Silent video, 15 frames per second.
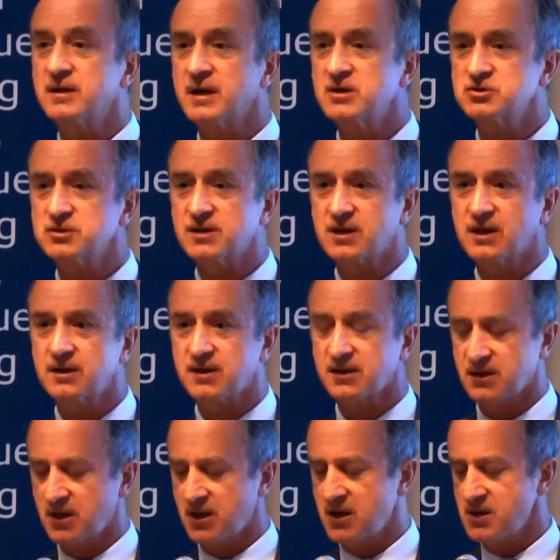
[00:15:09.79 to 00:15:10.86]
nation
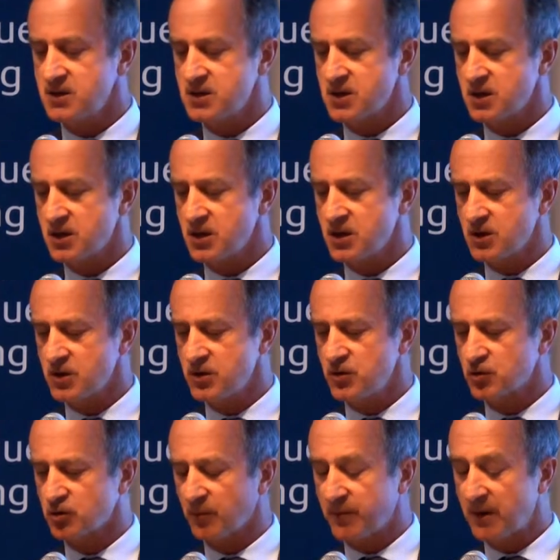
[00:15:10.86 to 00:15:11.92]
states in
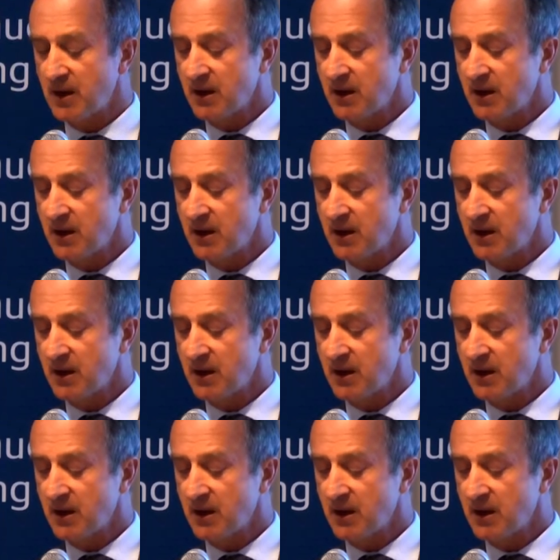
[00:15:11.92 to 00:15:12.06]
Europe.